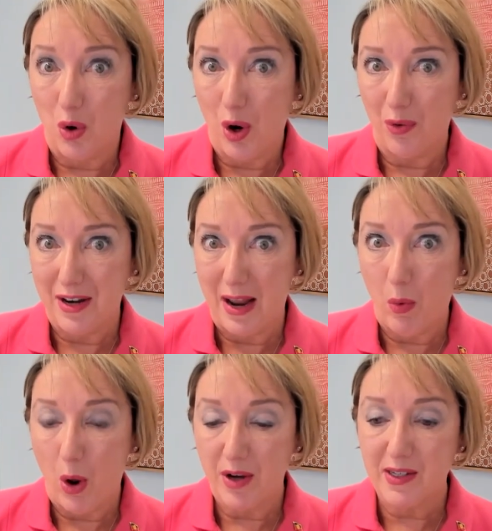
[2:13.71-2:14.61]
health
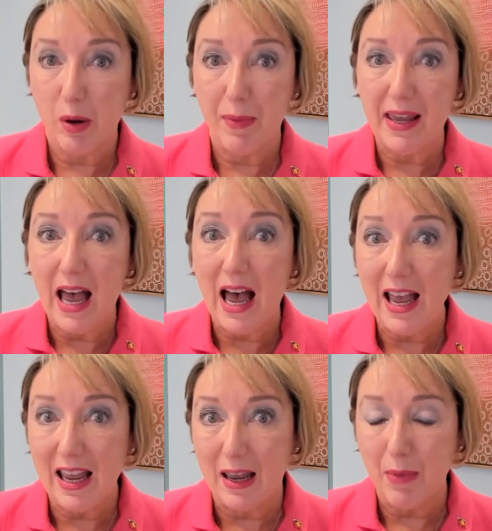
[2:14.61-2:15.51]
network. So we
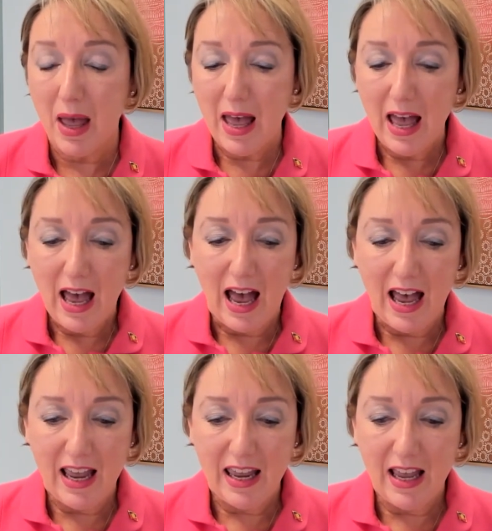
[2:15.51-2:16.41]
became
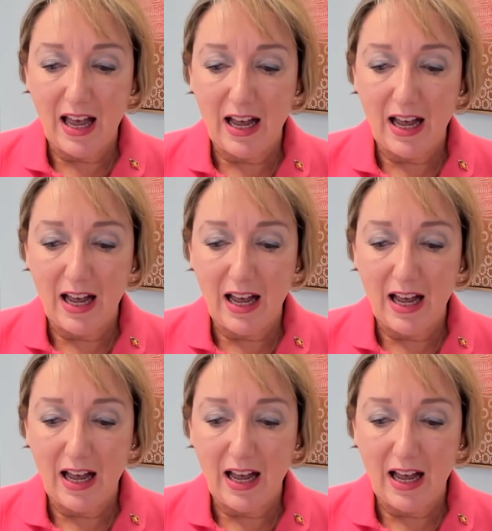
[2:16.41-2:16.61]
a